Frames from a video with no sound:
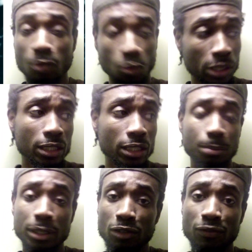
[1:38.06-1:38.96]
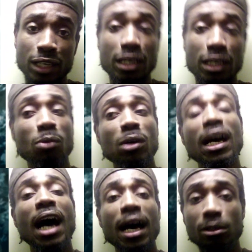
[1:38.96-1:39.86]
one in Pennsylvania and one in
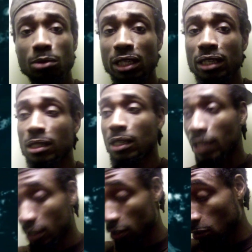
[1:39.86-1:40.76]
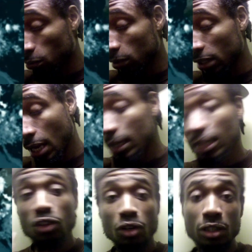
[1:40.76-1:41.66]
Iowa later in the week.
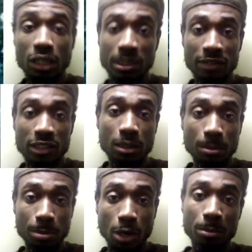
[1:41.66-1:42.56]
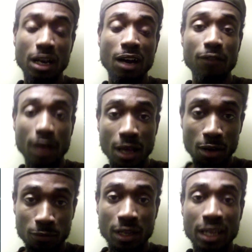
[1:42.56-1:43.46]
This all comes after the Department of
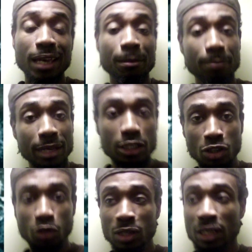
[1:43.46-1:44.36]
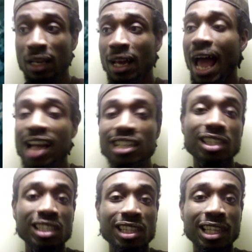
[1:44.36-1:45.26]
Health in Minnesota
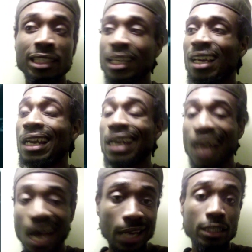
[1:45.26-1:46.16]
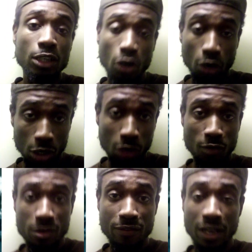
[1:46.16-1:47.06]
actually linked 9
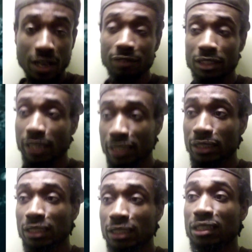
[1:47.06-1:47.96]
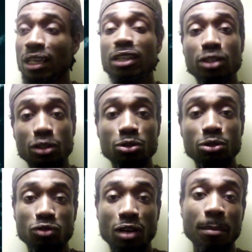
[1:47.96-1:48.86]
coronavirus cases to
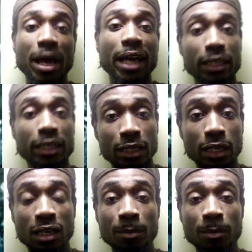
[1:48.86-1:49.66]
Trump back in